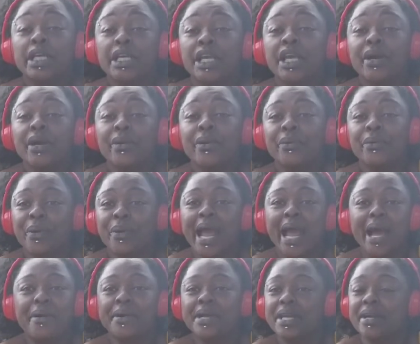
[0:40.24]
year
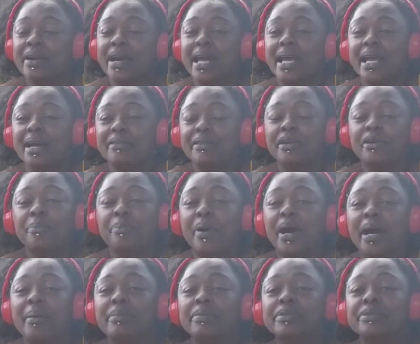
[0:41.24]
round here. I have no
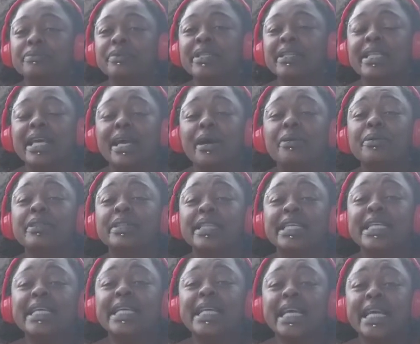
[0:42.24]
problems with that. Only
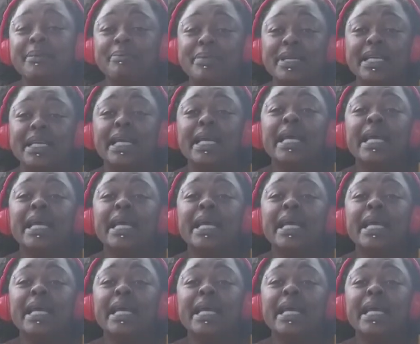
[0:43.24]
thing get me